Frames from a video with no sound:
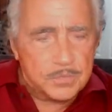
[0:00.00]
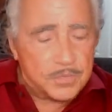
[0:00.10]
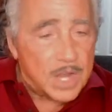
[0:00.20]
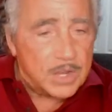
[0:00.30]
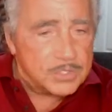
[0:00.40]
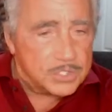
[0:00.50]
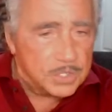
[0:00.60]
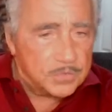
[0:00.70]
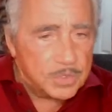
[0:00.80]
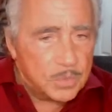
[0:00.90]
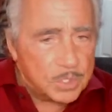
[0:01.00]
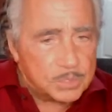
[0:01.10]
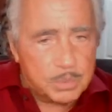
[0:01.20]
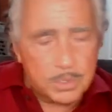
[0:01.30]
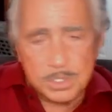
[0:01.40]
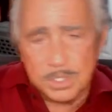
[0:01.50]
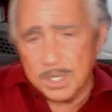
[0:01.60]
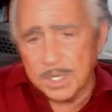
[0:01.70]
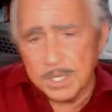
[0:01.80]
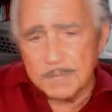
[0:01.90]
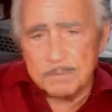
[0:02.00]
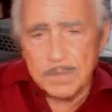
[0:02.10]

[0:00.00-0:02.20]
fire chief in Westport, Connecticut,